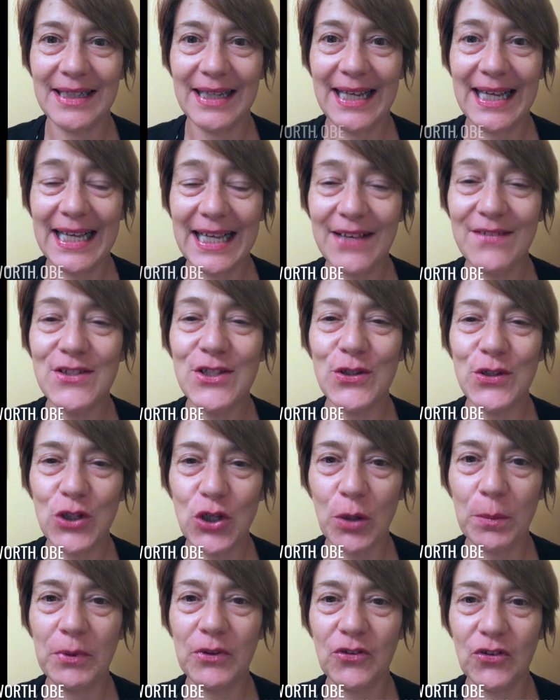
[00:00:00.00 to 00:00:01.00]
It gives you the
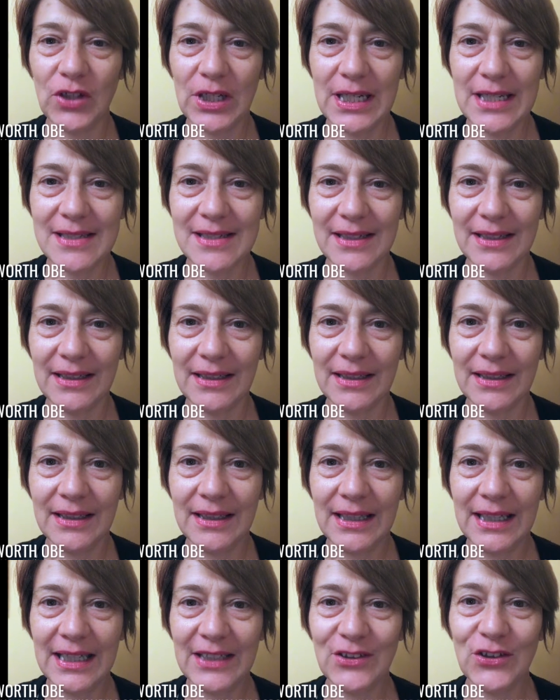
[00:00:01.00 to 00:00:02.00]
opportunity
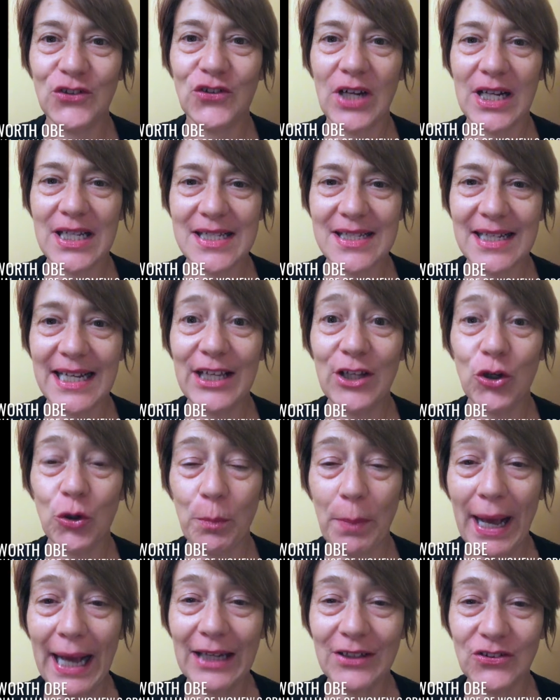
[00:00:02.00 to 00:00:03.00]
to translate your
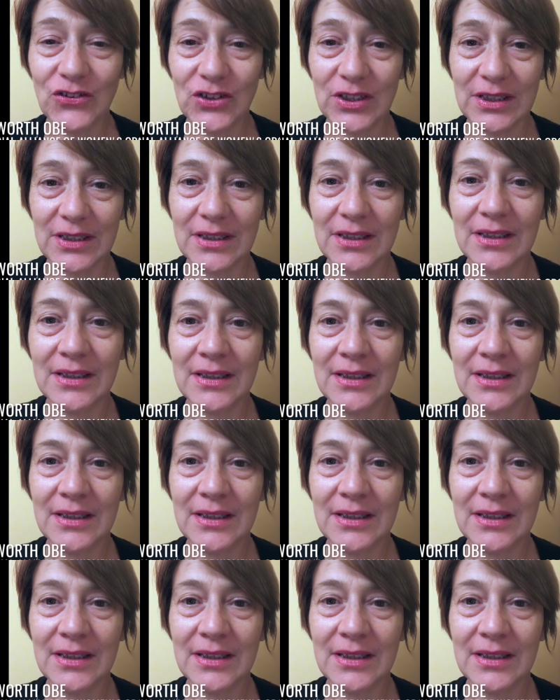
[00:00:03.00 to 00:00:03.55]
passion